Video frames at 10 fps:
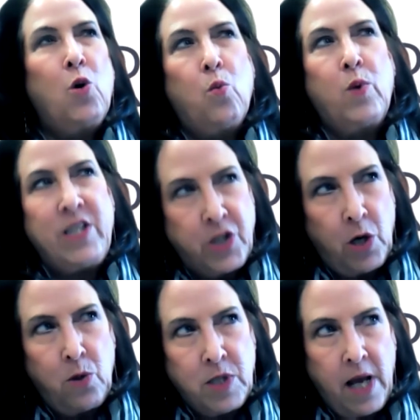We
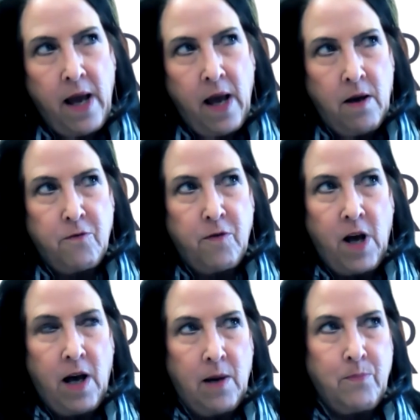don't have,
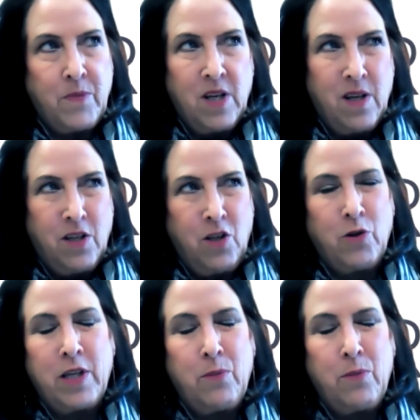the